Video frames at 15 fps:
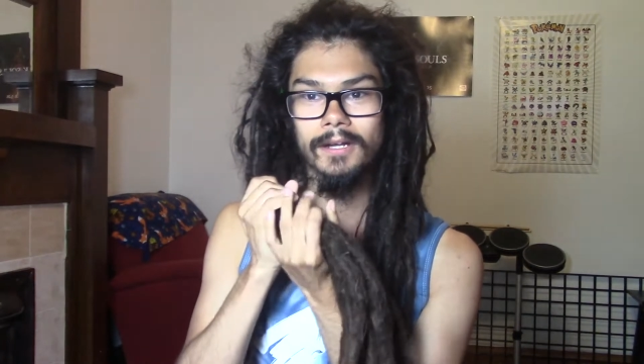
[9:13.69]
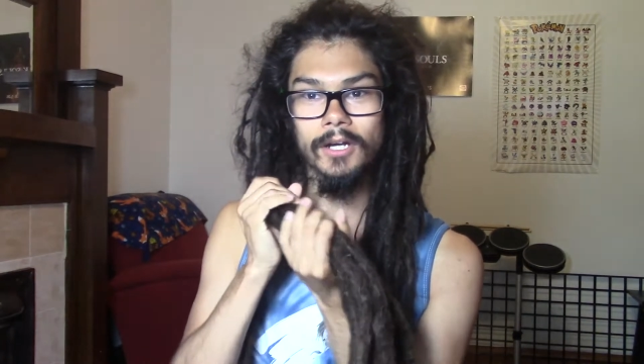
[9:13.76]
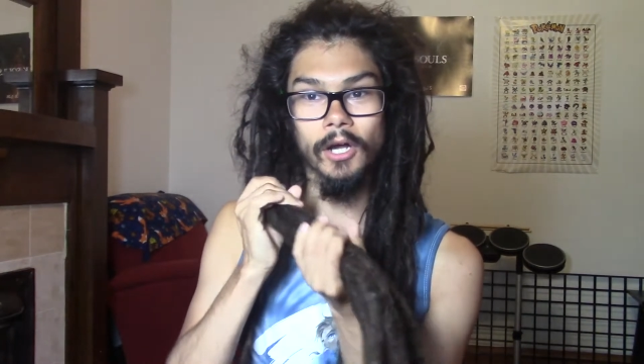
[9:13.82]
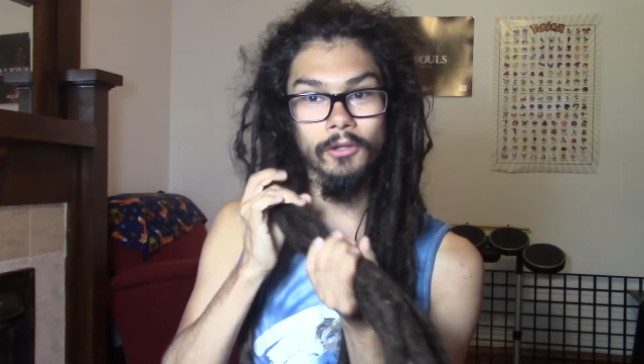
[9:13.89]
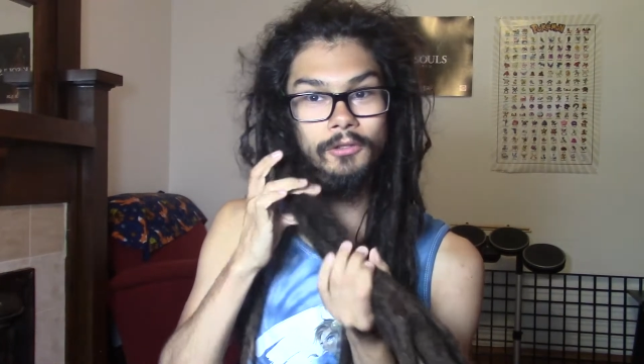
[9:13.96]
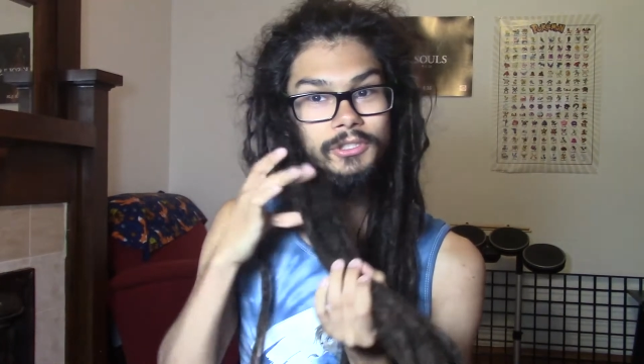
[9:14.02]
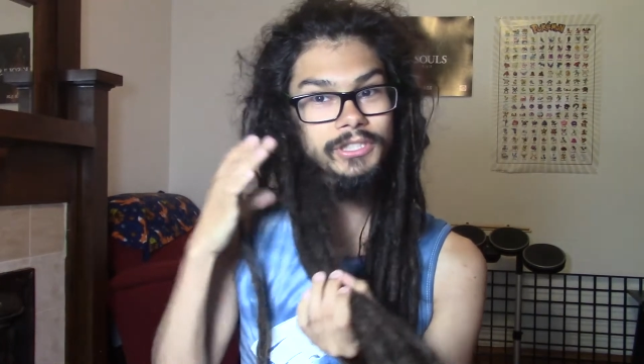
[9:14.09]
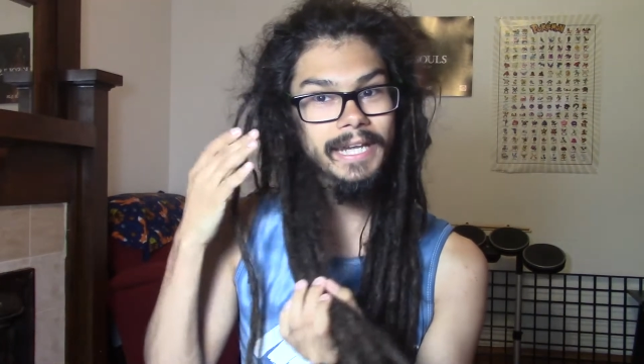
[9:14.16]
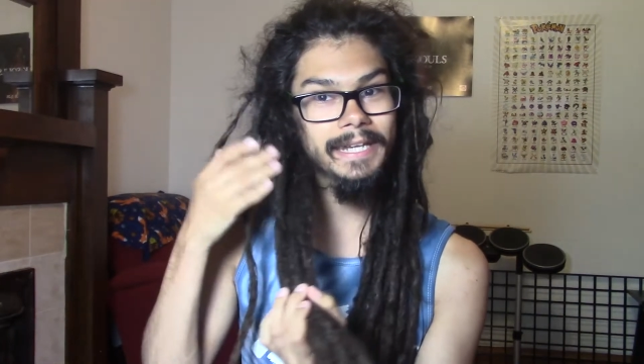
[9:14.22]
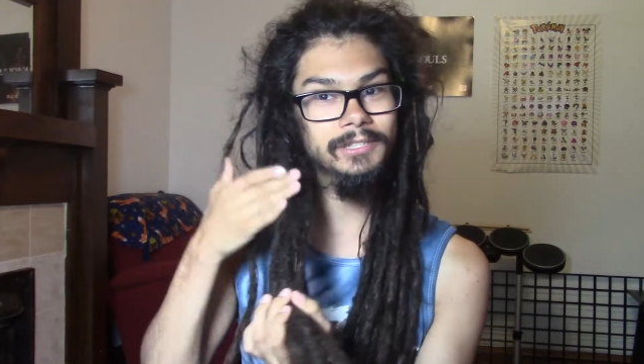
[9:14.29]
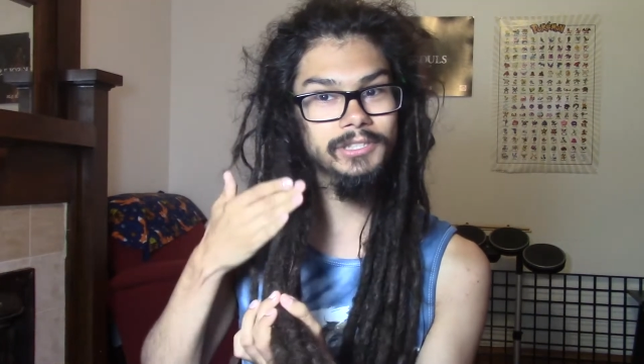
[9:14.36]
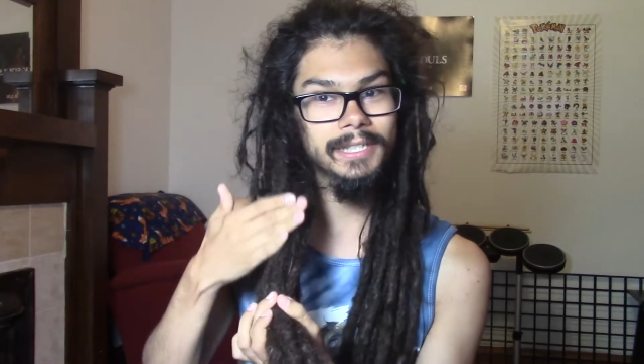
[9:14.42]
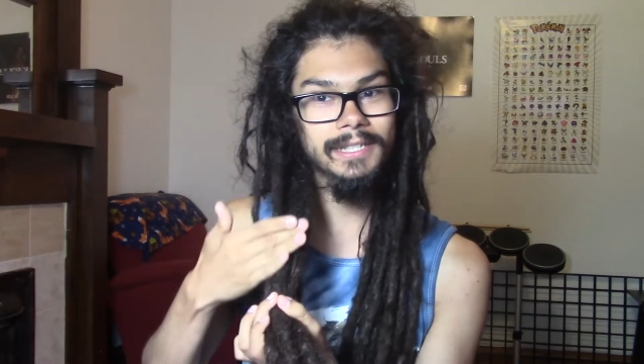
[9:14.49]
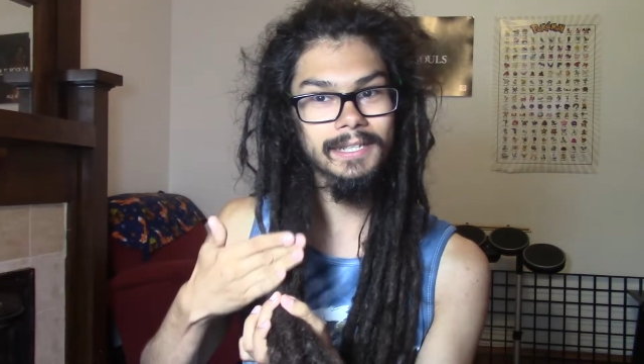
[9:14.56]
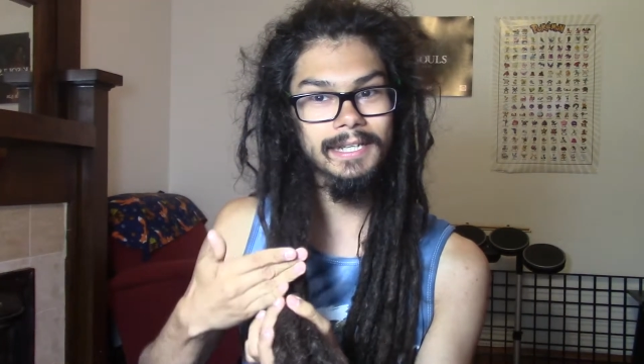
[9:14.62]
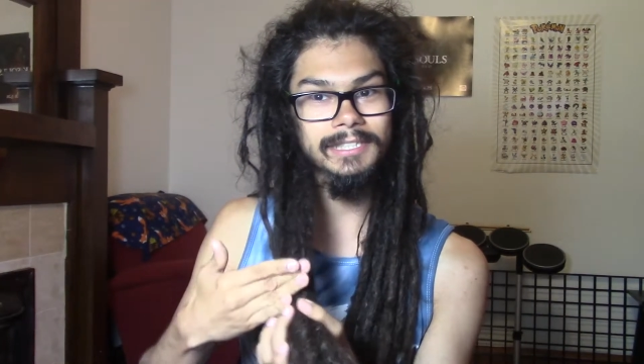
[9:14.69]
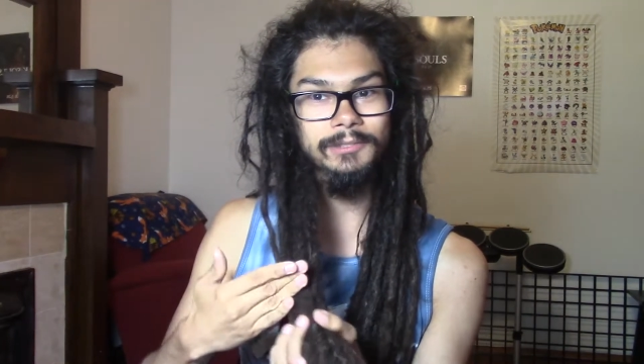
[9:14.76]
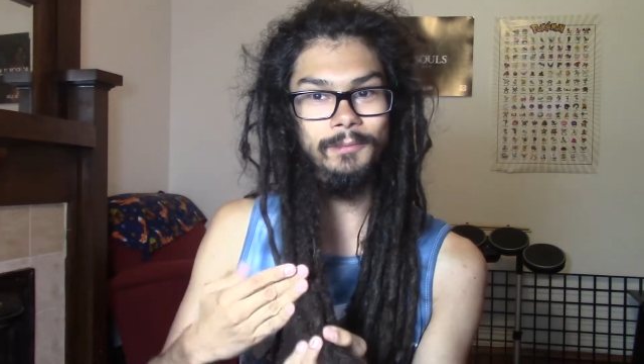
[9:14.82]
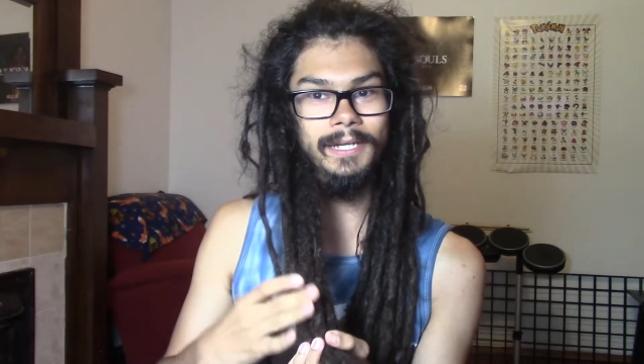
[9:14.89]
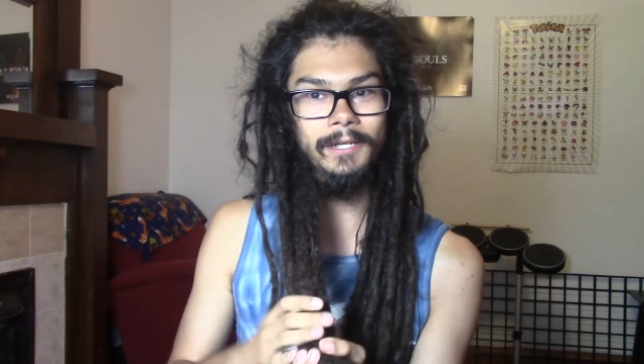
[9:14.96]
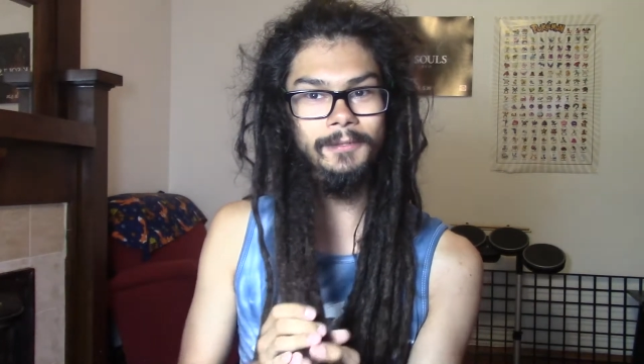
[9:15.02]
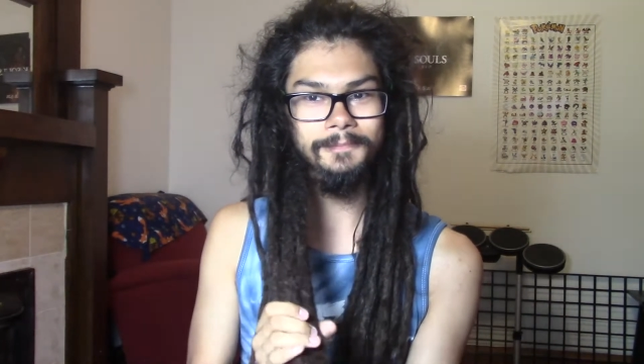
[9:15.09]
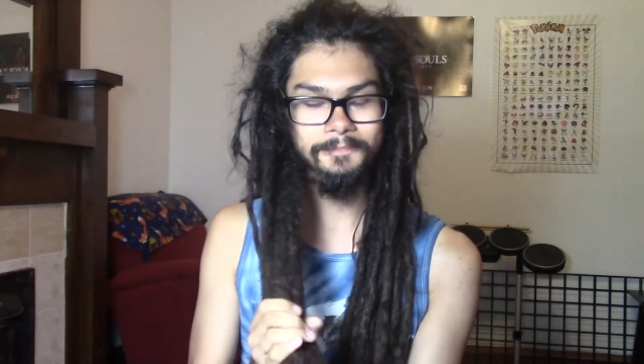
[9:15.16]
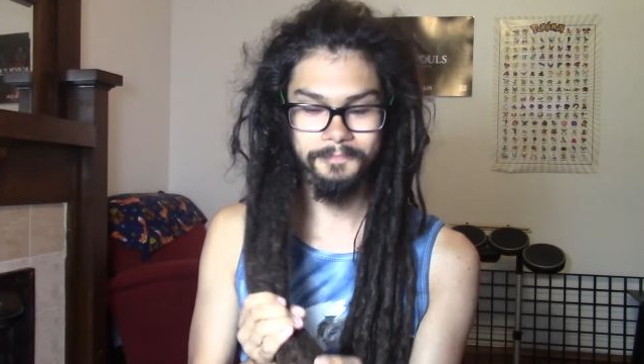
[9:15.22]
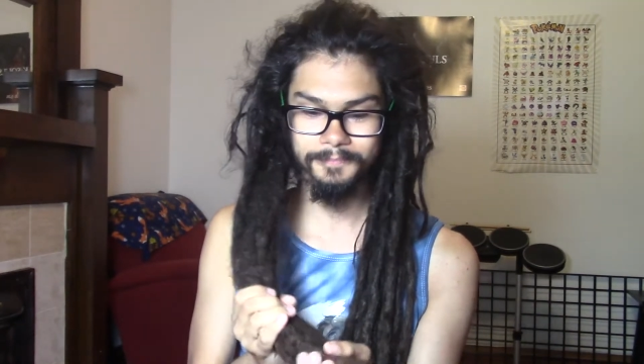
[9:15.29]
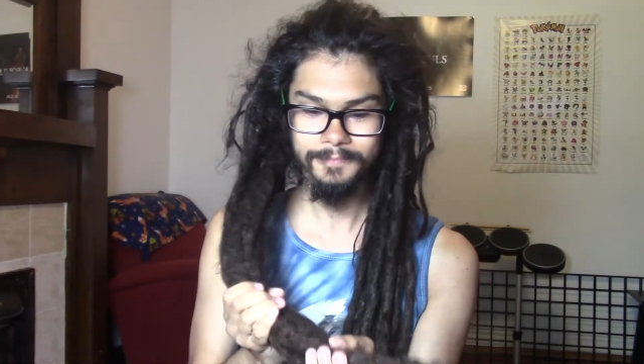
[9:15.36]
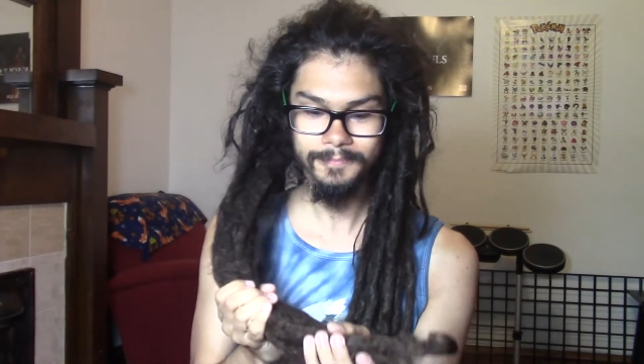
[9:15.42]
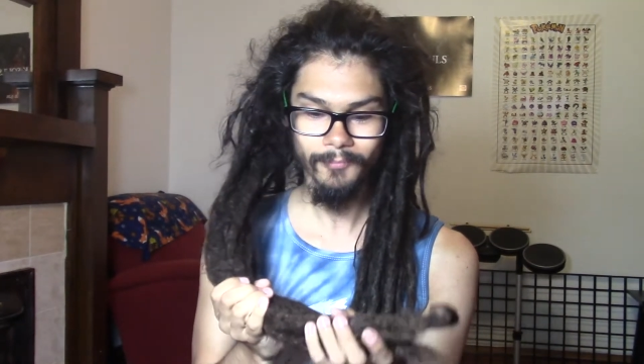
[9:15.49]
color changing as well.